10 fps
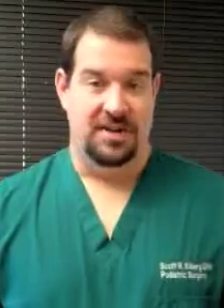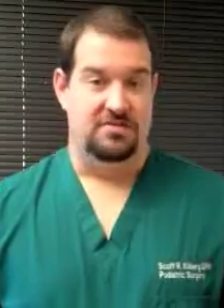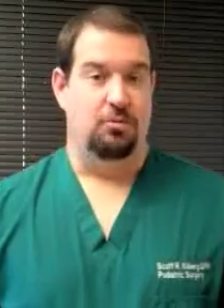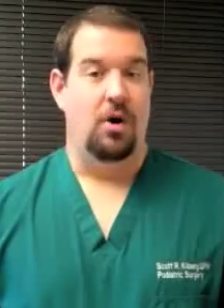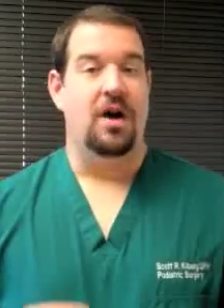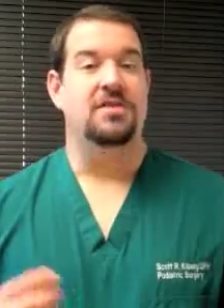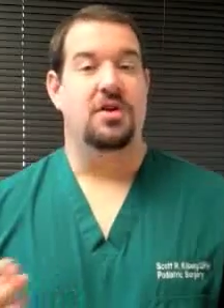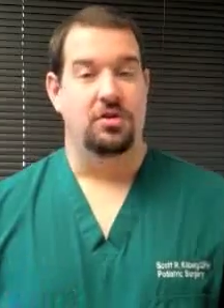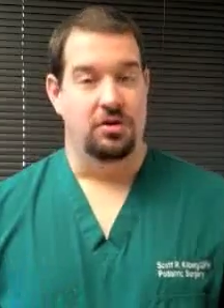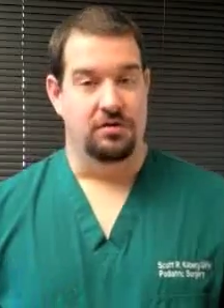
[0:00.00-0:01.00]
has walked
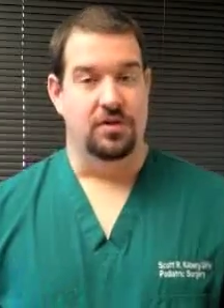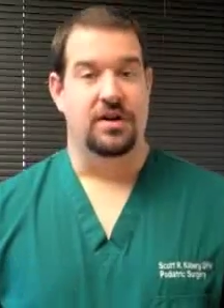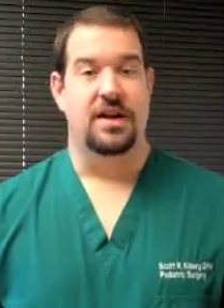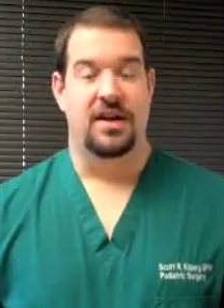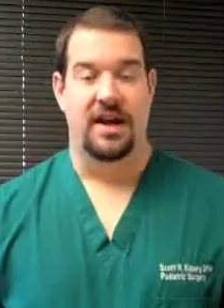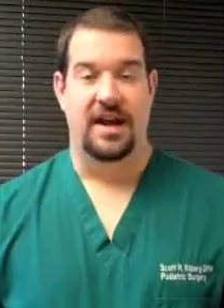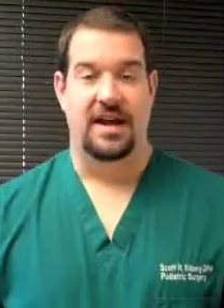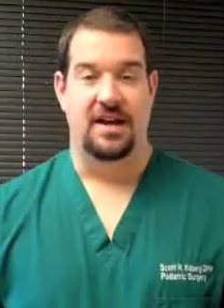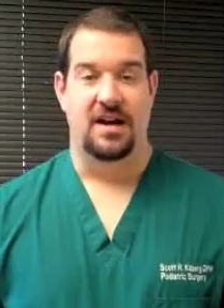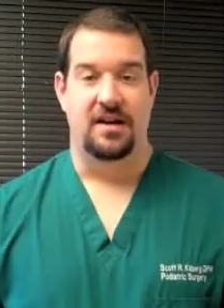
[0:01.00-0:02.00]
all over
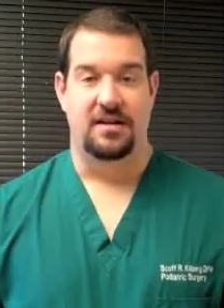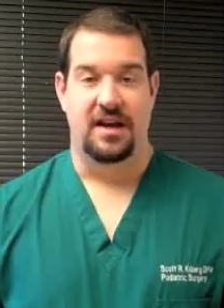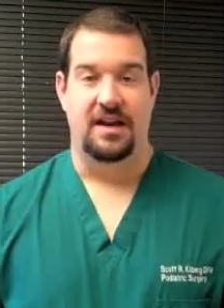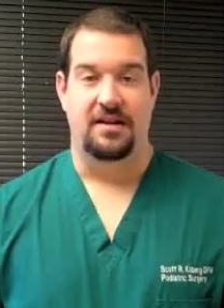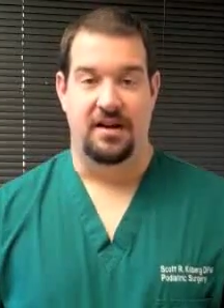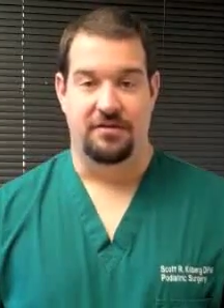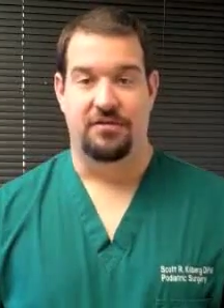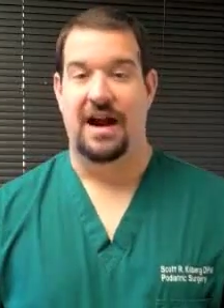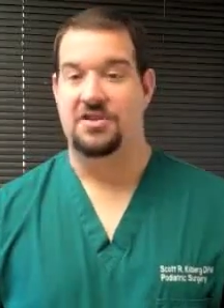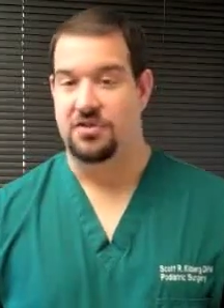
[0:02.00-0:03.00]
a, uh, a, a
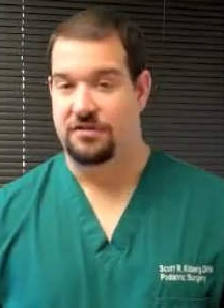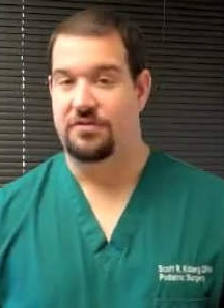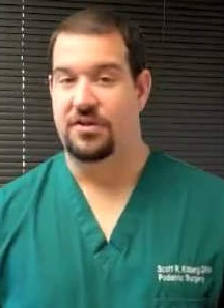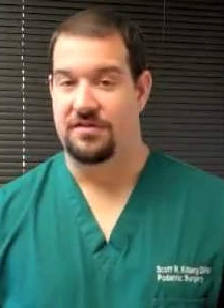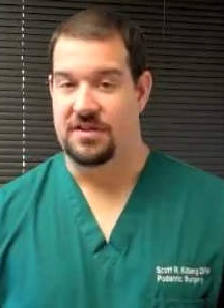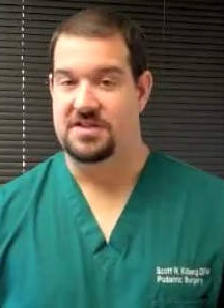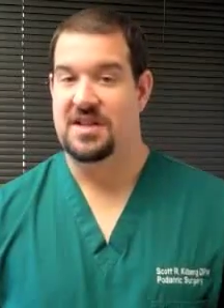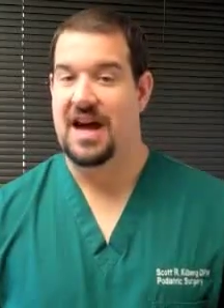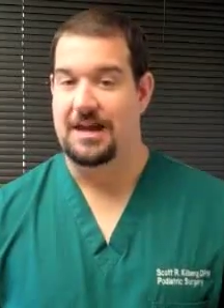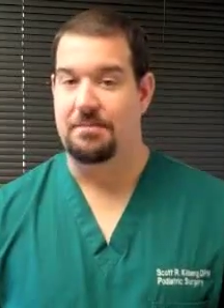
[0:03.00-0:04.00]
fractured foot of this
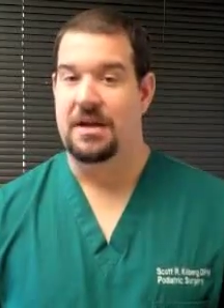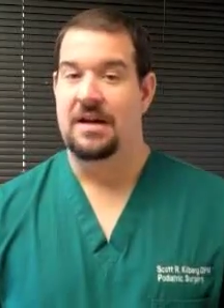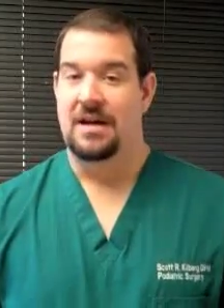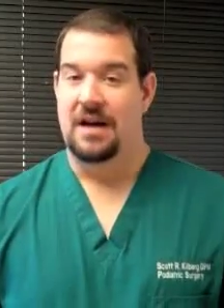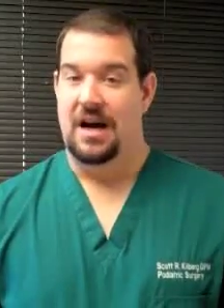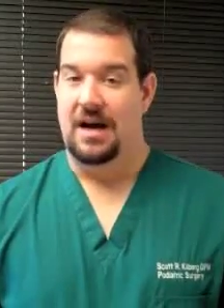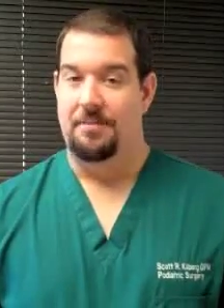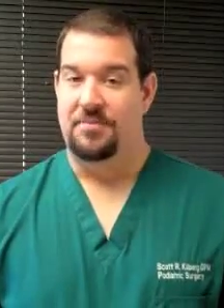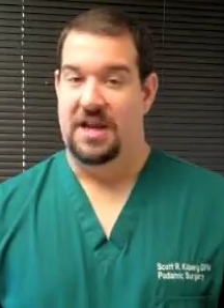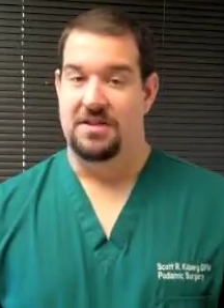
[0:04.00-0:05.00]
type,
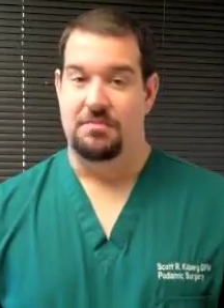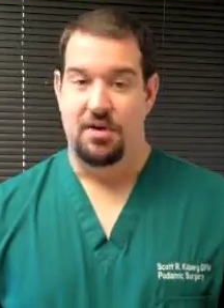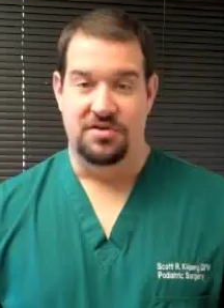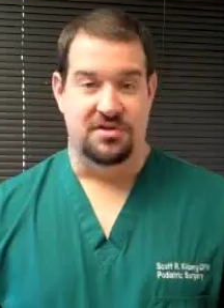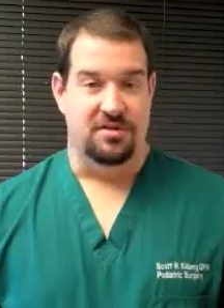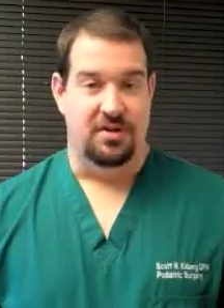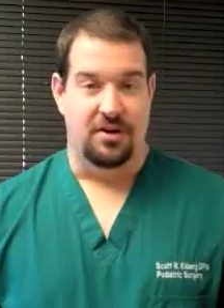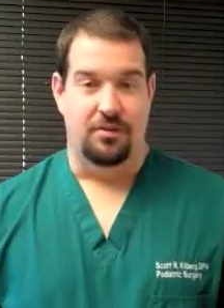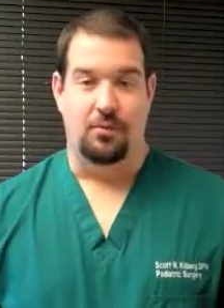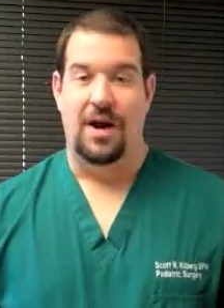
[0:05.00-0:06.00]
um, and the bones are,
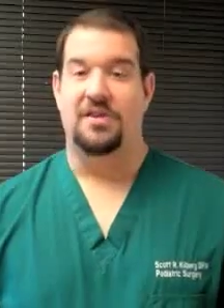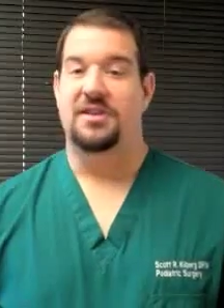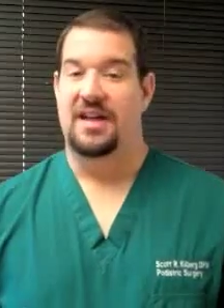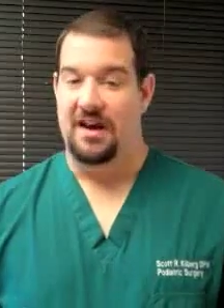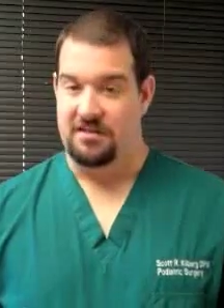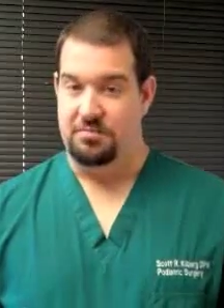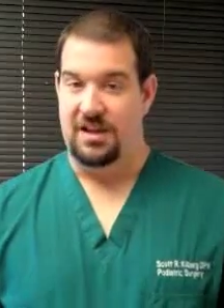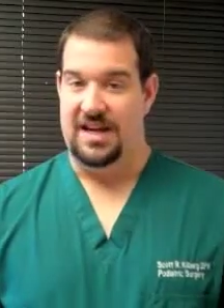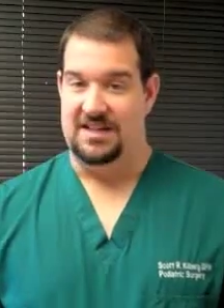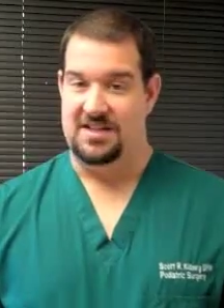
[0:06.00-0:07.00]
are wildly out of
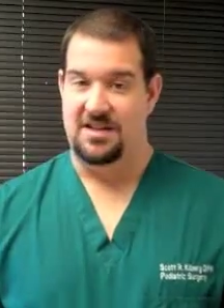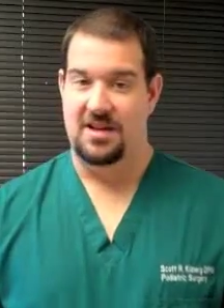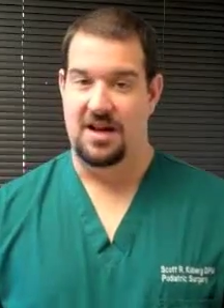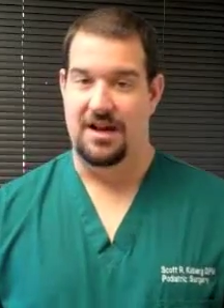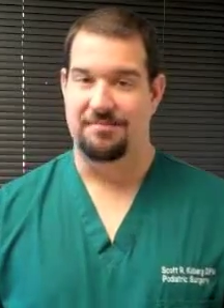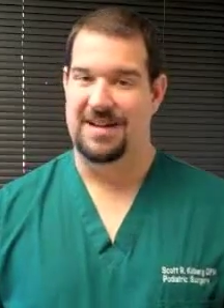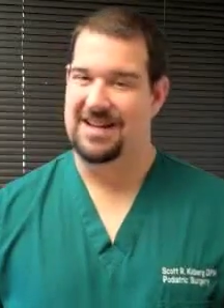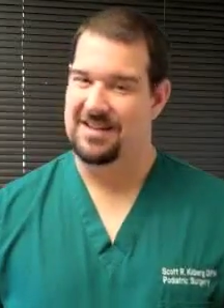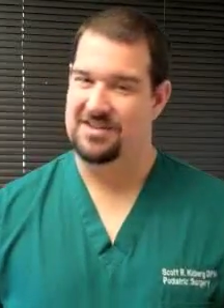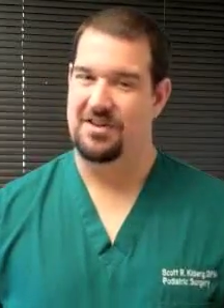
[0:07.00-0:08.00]
place, um,
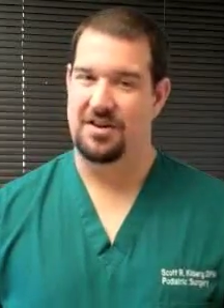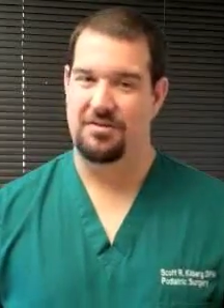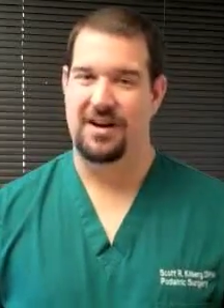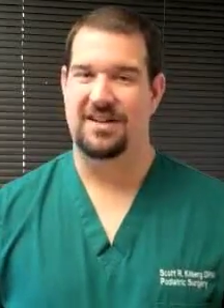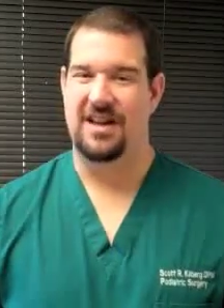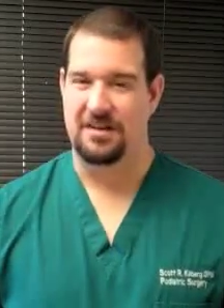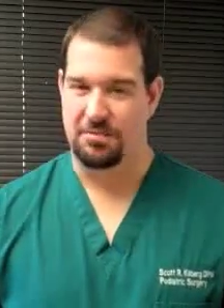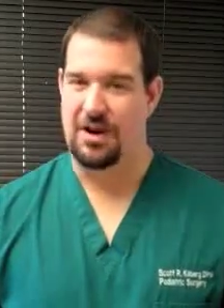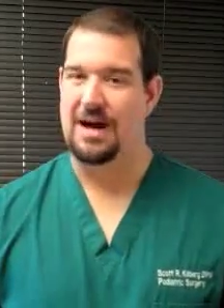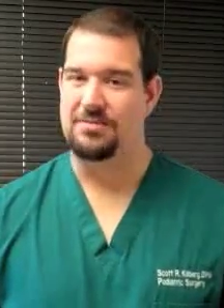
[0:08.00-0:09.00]
it's going to create a lot of
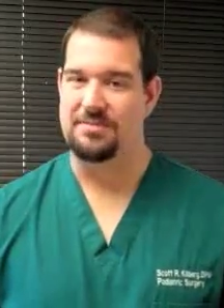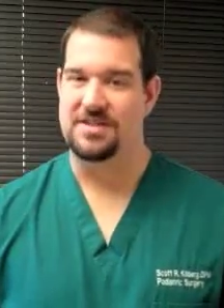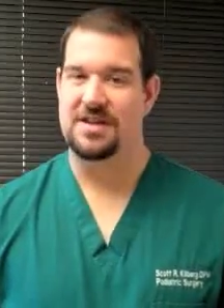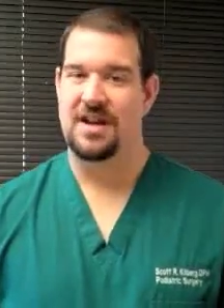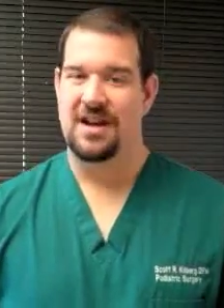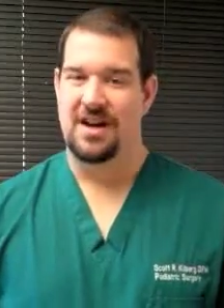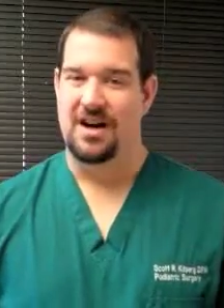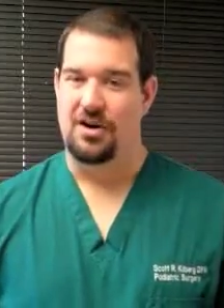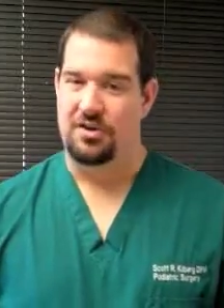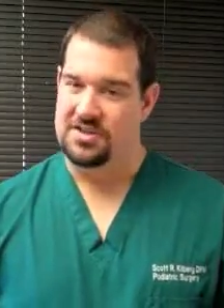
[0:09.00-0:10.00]
problems
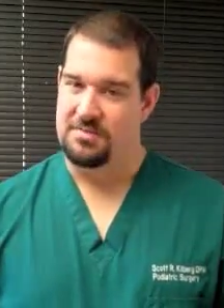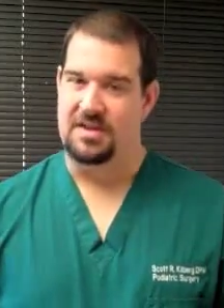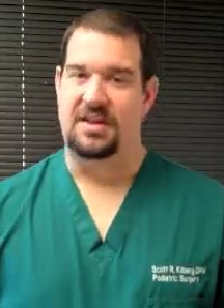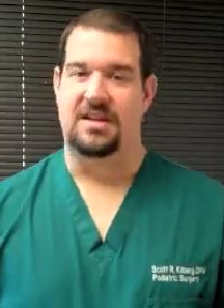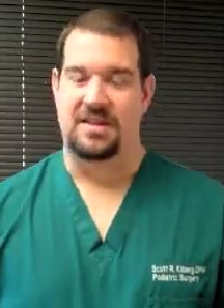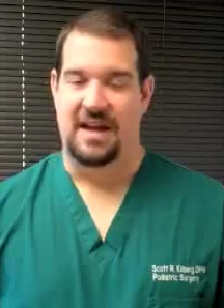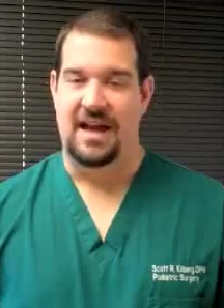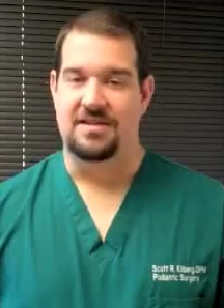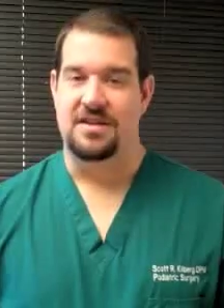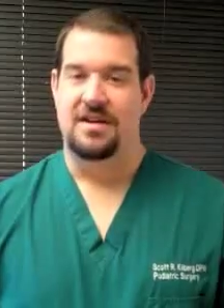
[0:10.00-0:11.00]
uh, ultimately in the
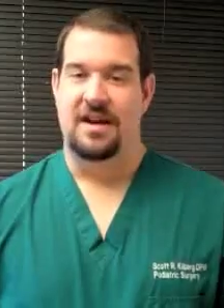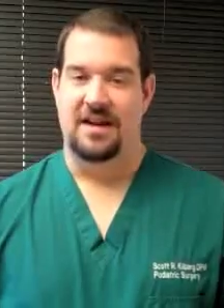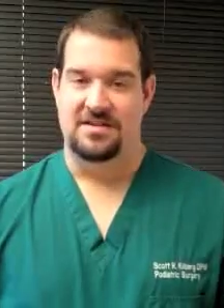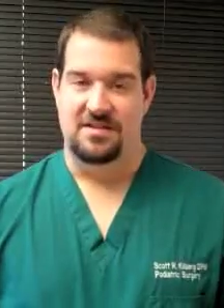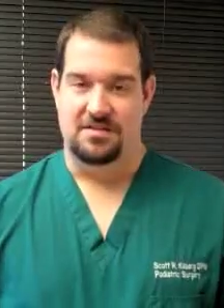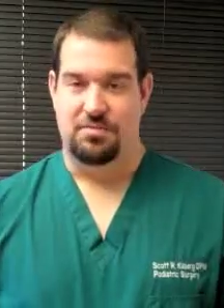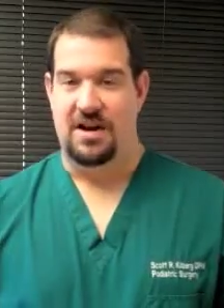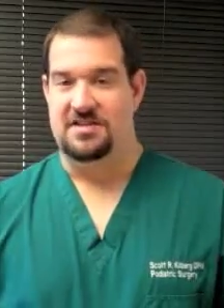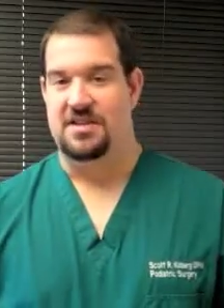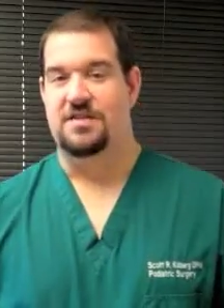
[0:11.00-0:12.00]
end, as this
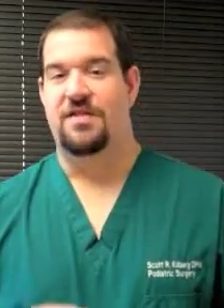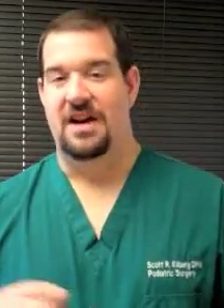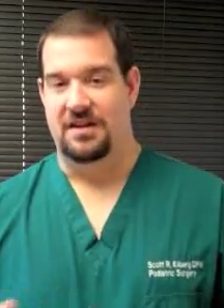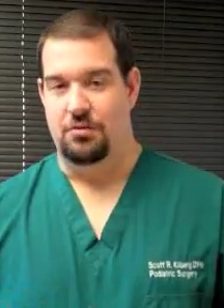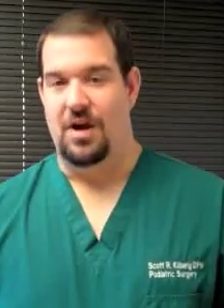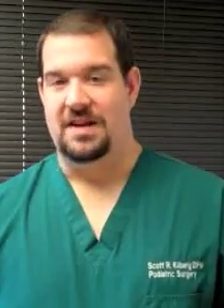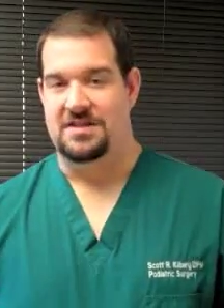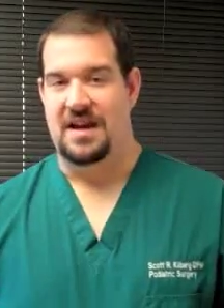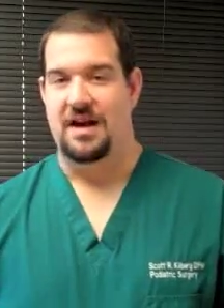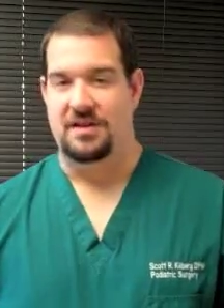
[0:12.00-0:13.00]
process finally
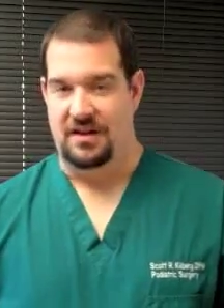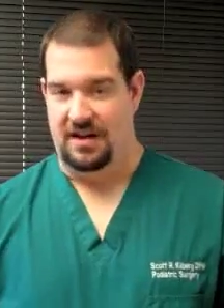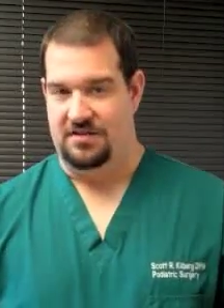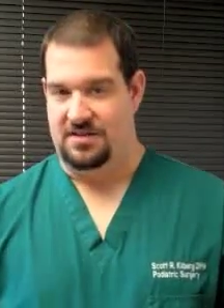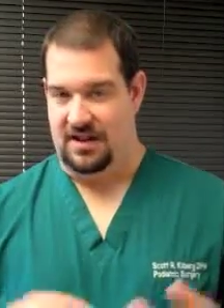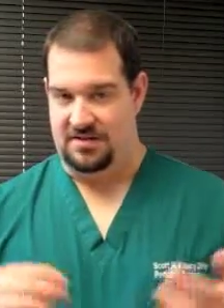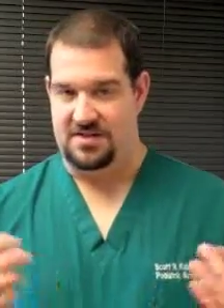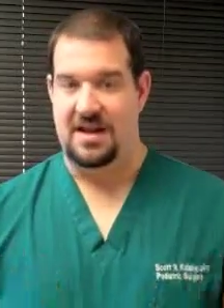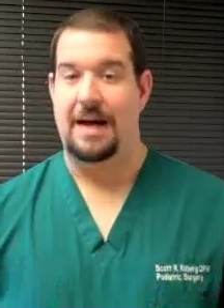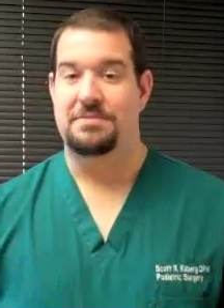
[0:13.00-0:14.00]
winds down and, and, and
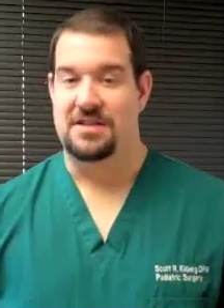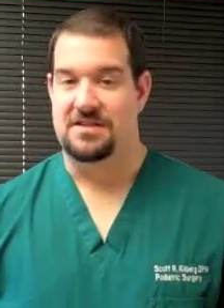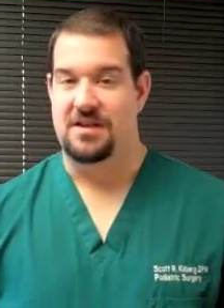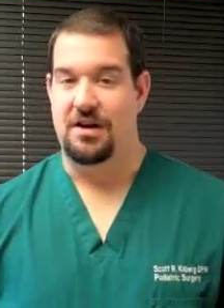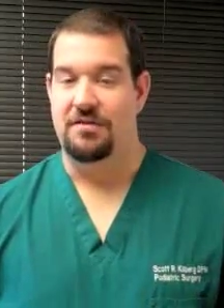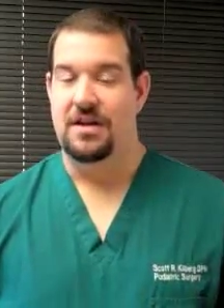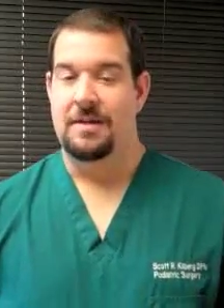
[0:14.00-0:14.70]
stops itself.